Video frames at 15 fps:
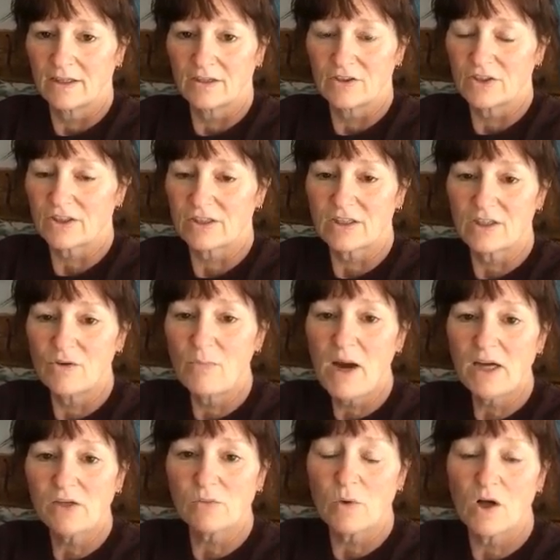Like, you just, you
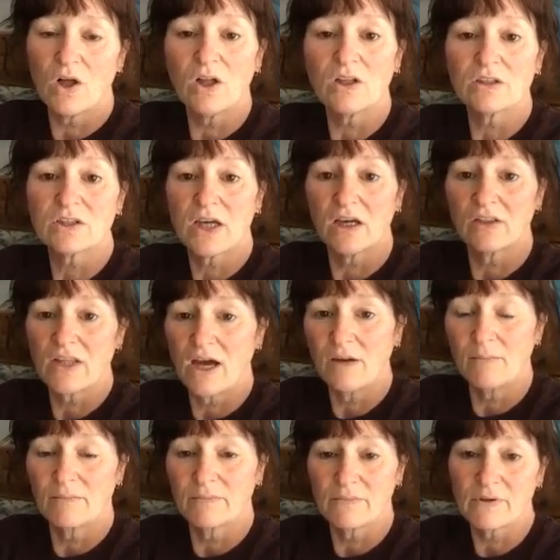might as well take
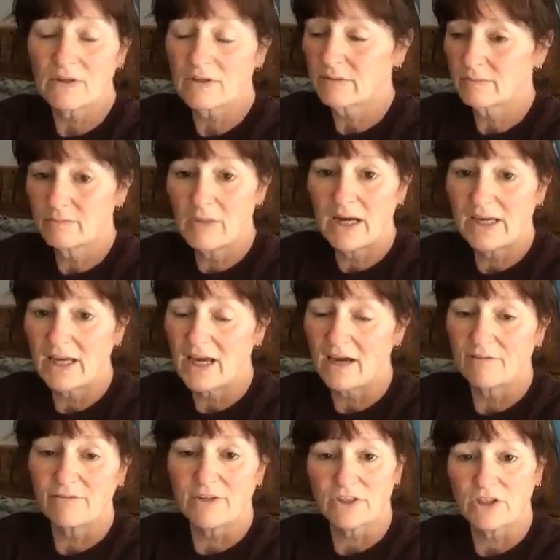that money
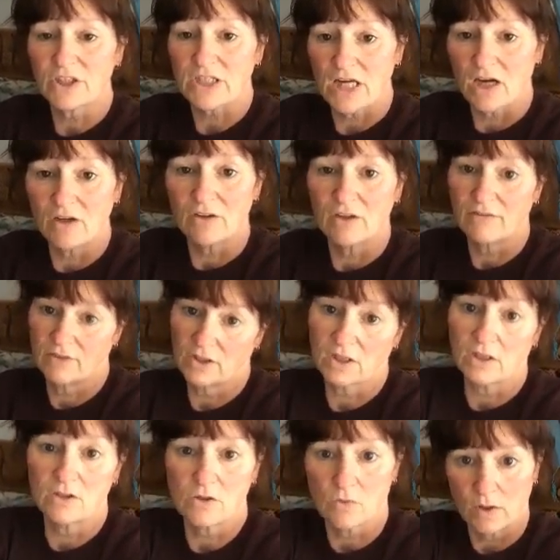and flush it down the
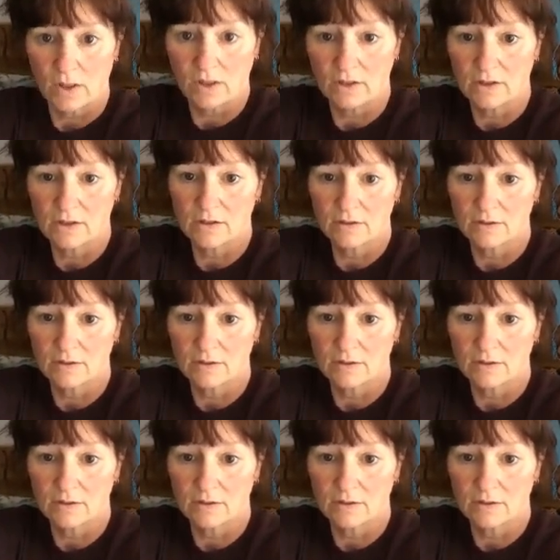fucking toilet.